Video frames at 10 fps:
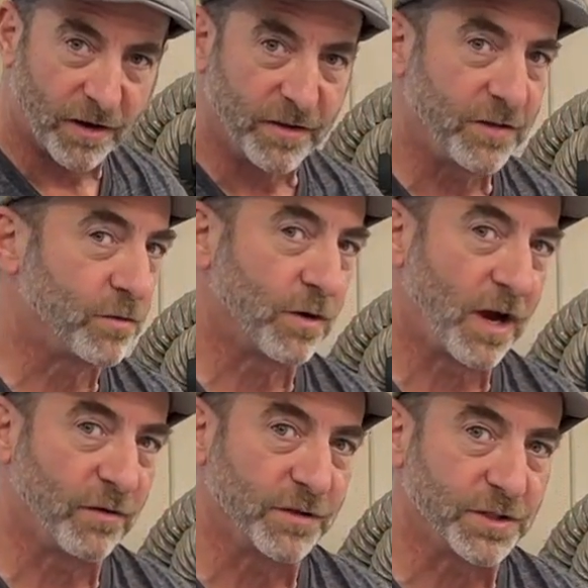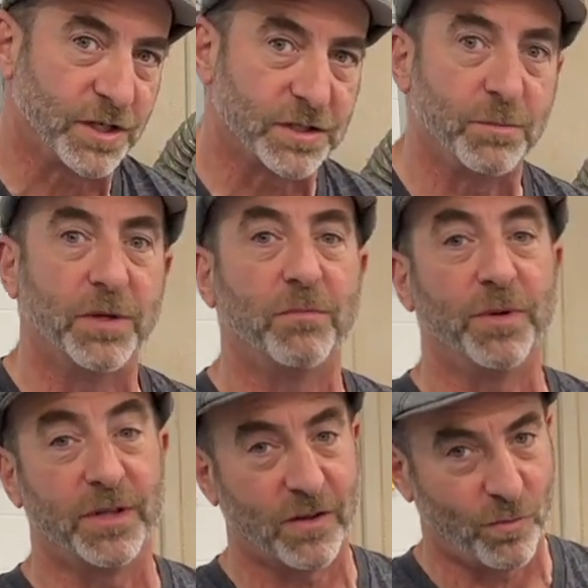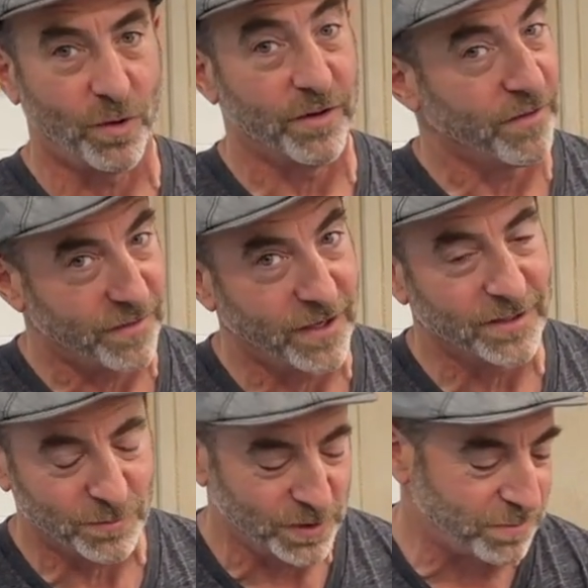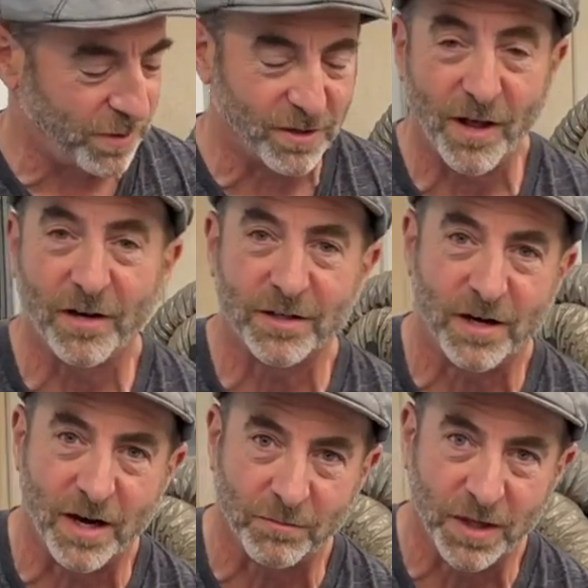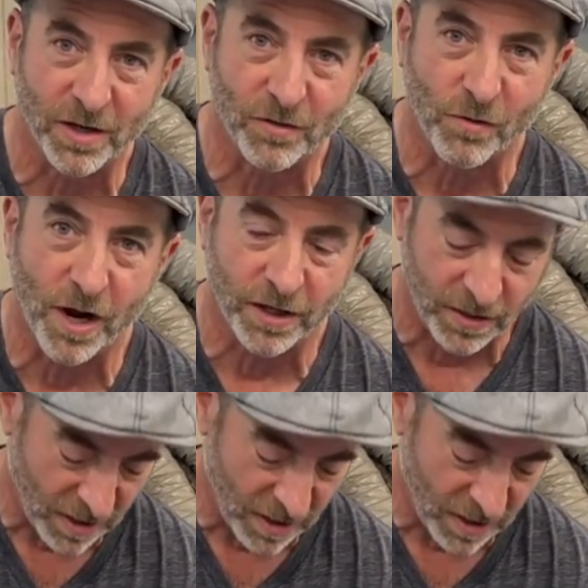of these are out of adjustment, but that's one of the things we spend a lot of time getting right